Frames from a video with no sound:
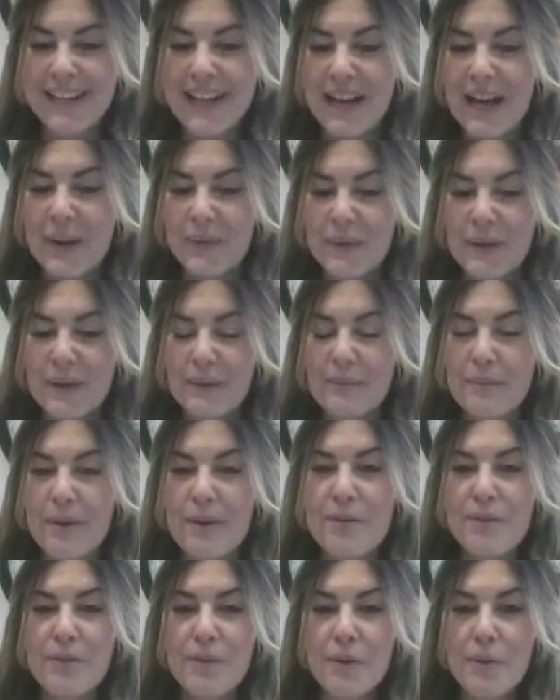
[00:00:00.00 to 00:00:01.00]
Well,
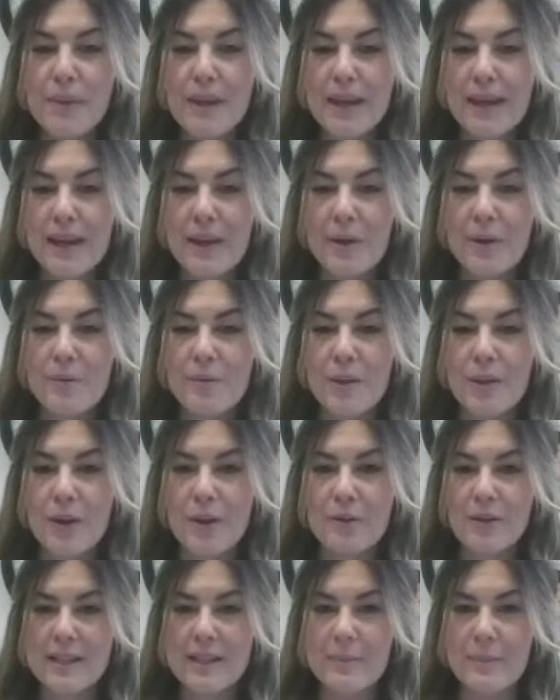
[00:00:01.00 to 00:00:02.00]
before we get on with our
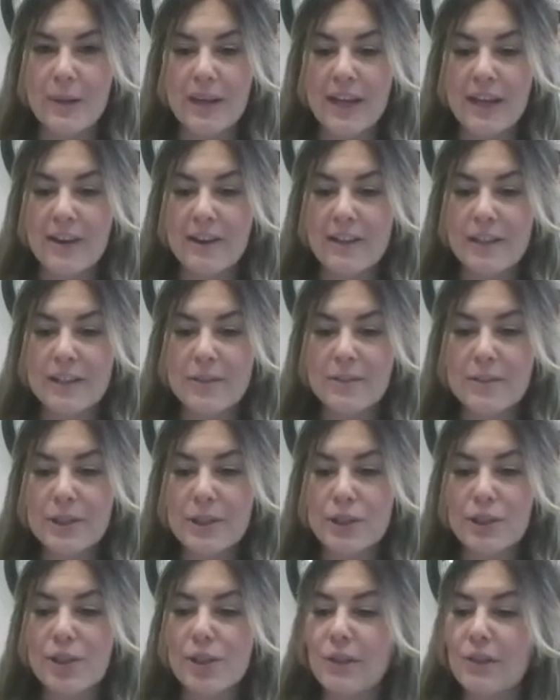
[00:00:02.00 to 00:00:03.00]
recipe, I just wanted to
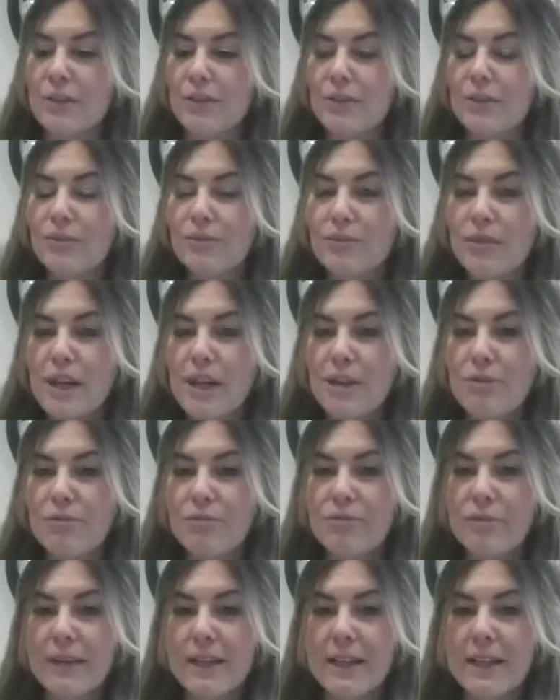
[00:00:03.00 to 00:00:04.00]
show you three
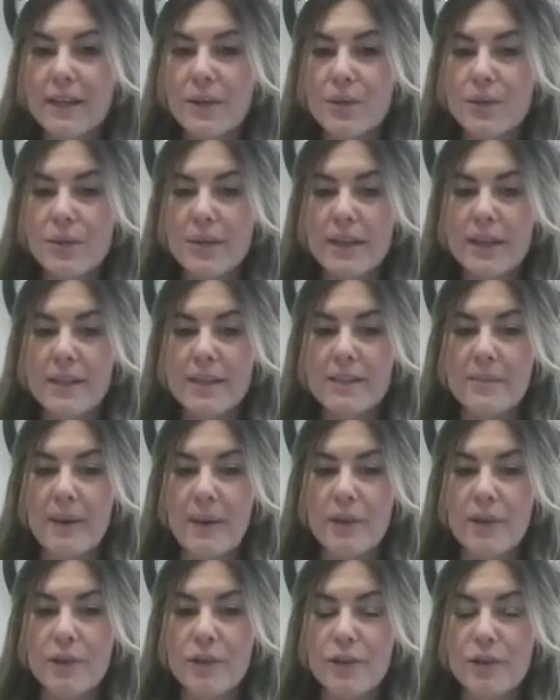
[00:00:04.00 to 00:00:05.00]
really cool things about
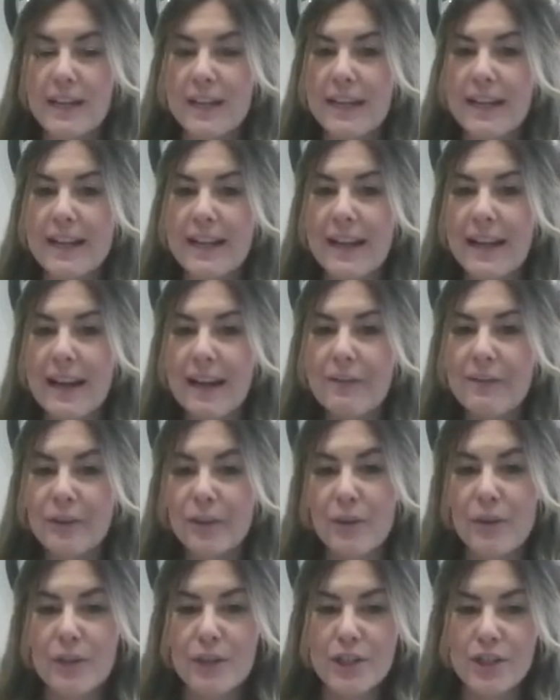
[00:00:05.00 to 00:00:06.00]
Australia that I haven't got
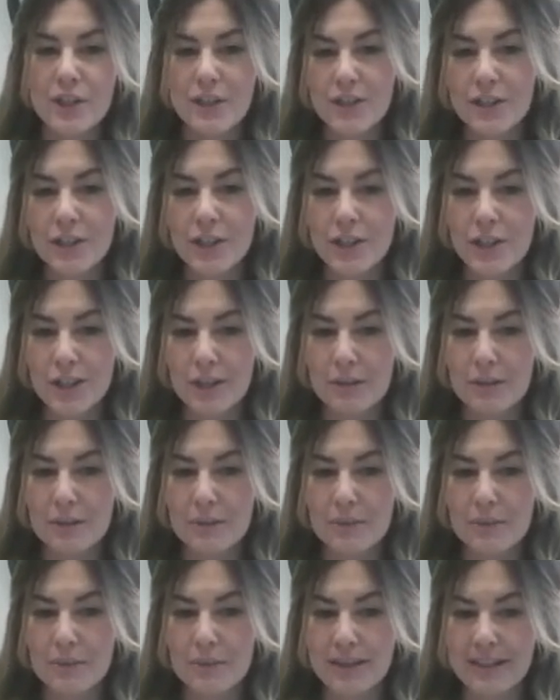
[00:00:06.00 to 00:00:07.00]
a chance to show you
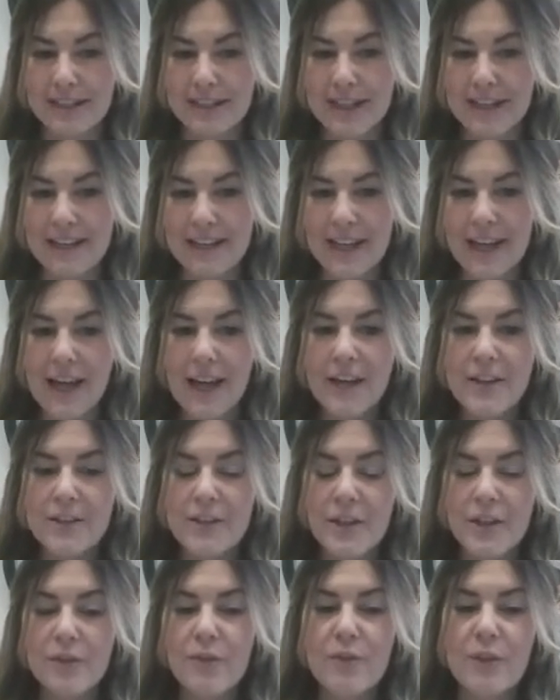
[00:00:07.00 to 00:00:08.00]
already. So the
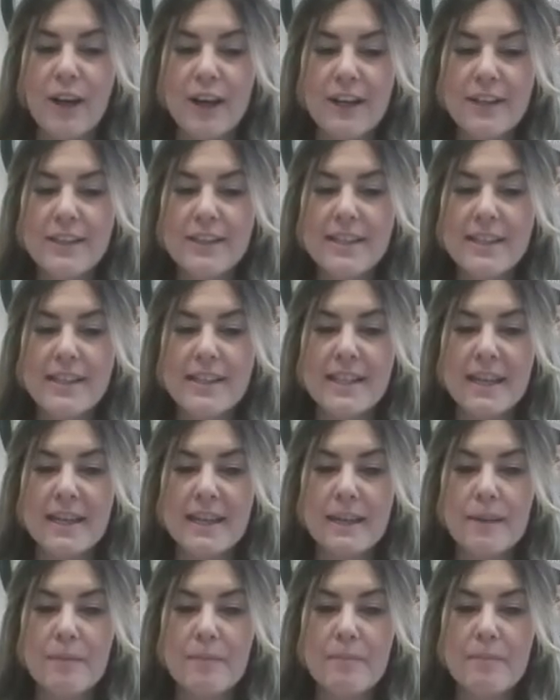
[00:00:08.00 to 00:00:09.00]
first is in the
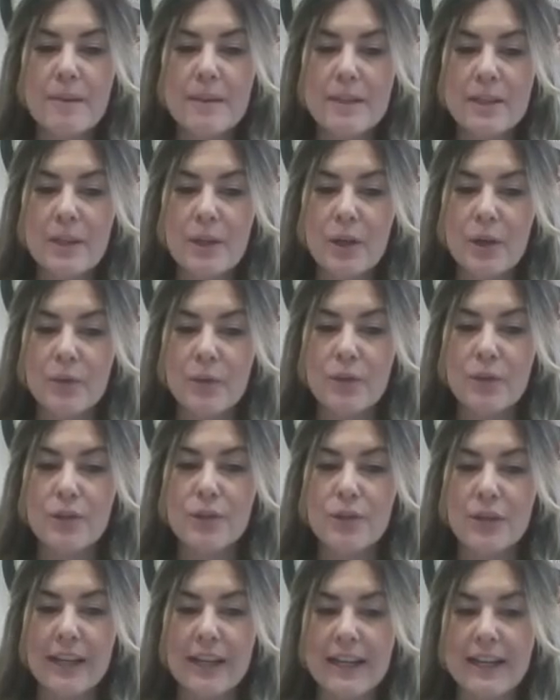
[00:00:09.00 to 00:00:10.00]
middle of
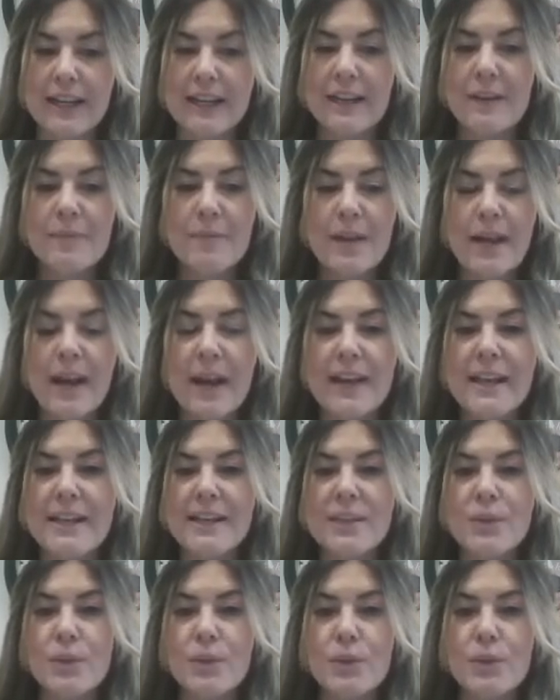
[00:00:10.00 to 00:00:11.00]
Australia, and it's
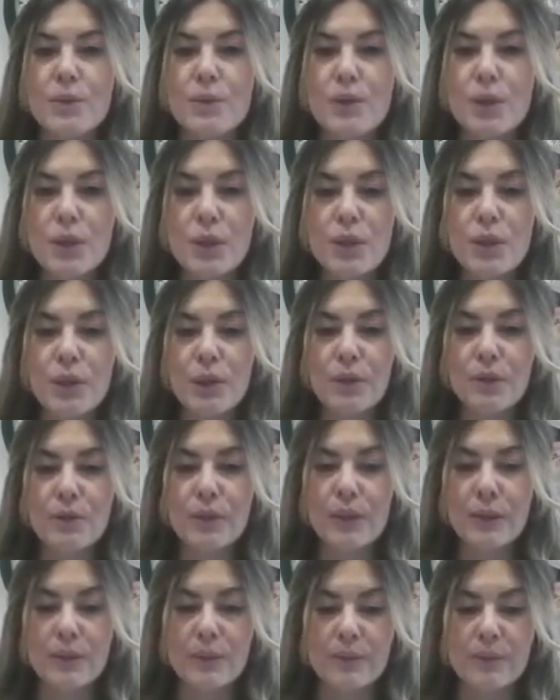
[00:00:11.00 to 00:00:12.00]
called
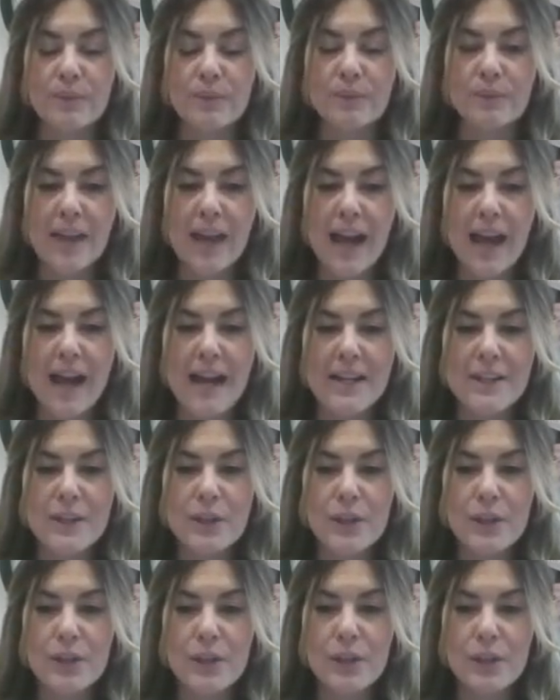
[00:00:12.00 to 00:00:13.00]
Uluru. And
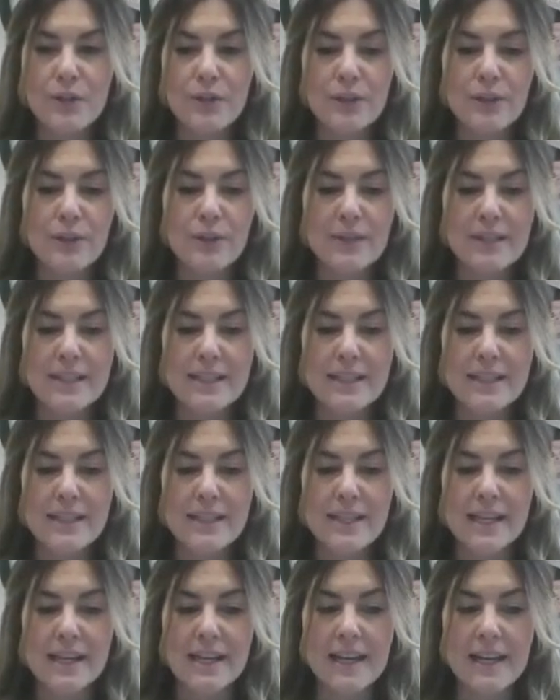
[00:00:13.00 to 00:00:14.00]
Uluru is this
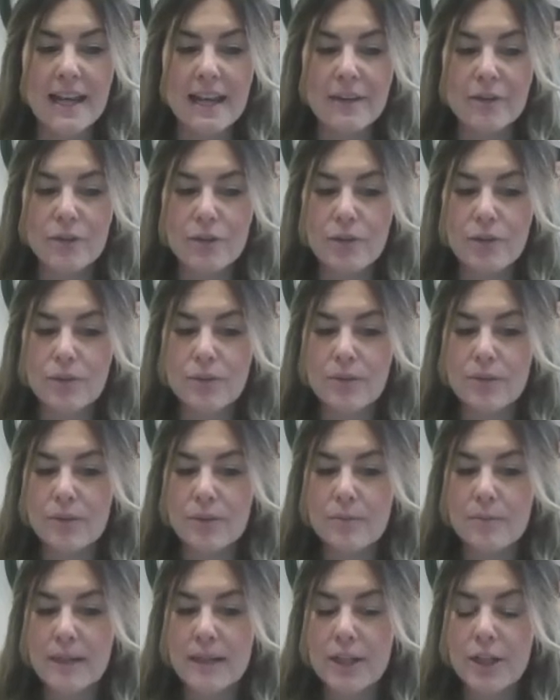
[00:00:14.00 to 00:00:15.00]
natural
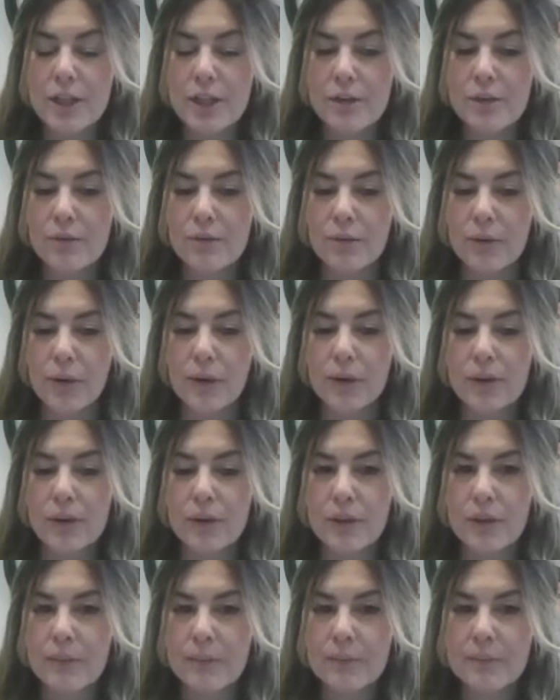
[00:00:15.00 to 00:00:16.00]
formation of rock,
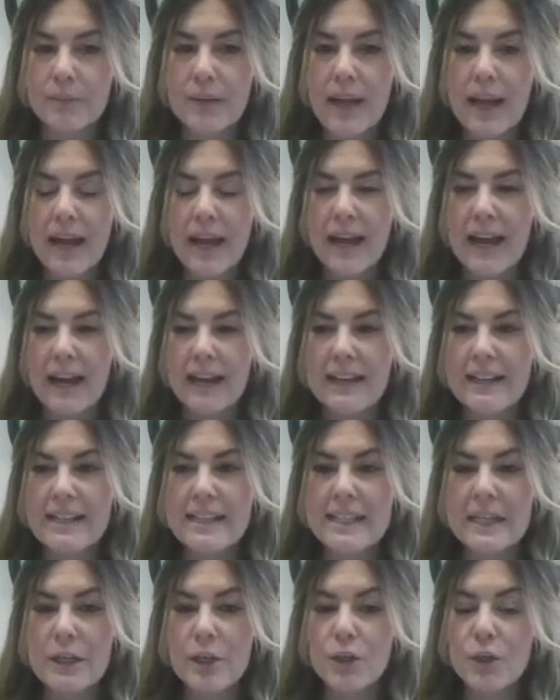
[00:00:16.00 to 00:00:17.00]
and it's
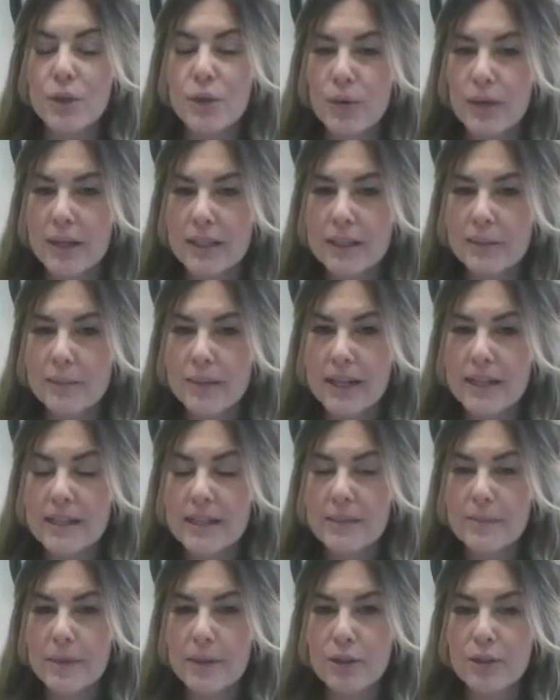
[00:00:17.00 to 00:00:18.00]
incredibly
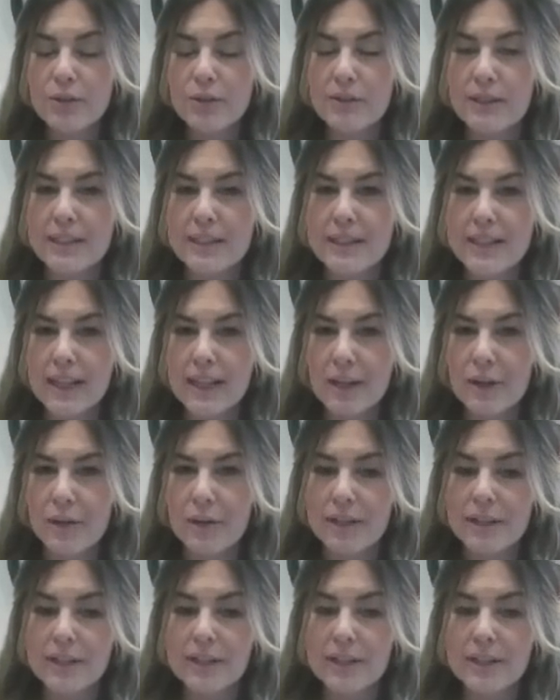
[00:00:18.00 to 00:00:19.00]
special and
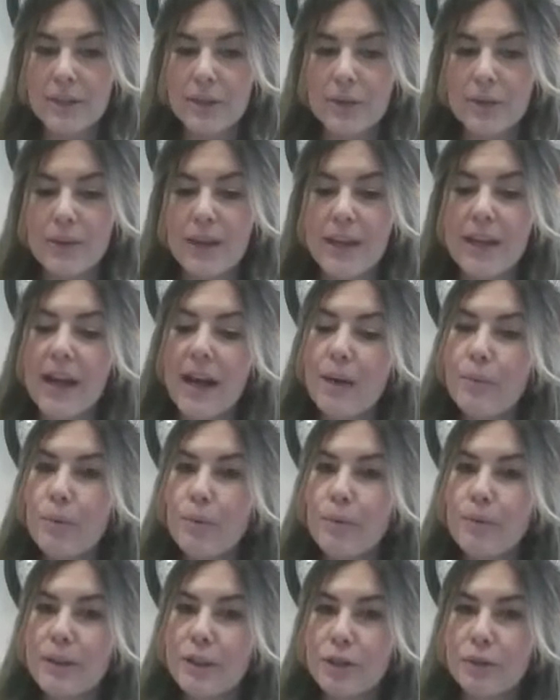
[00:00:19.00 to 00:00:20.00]
sacred to the
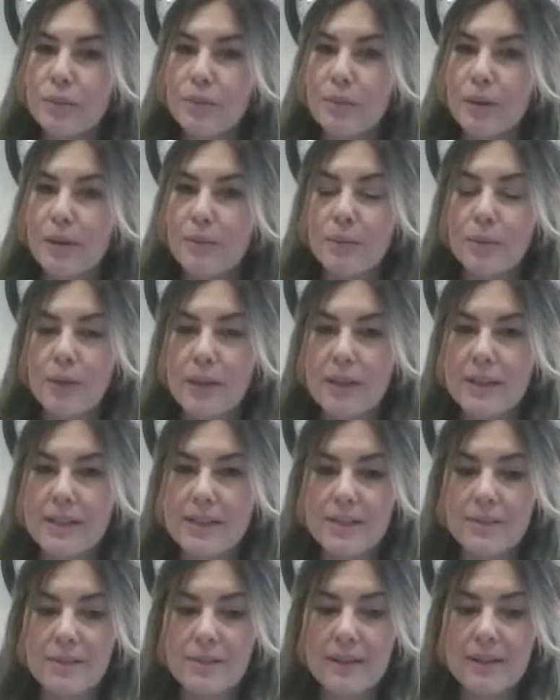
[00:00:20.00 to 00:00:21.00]
Aboriginal people that
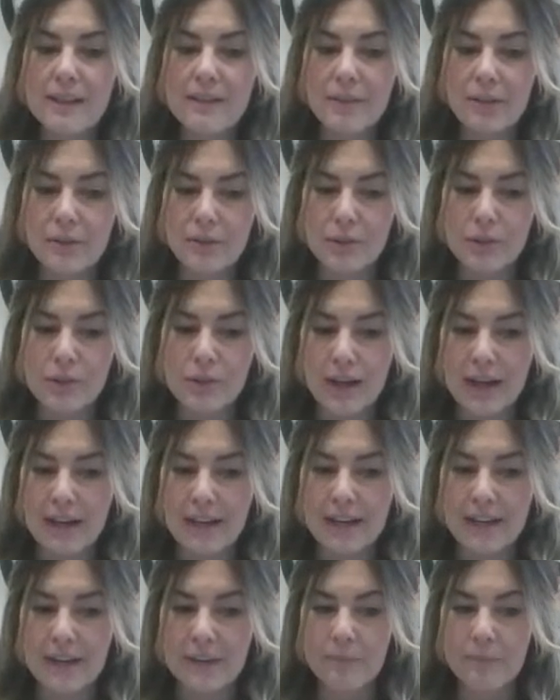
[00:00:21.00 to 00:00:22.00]
still live in Australia.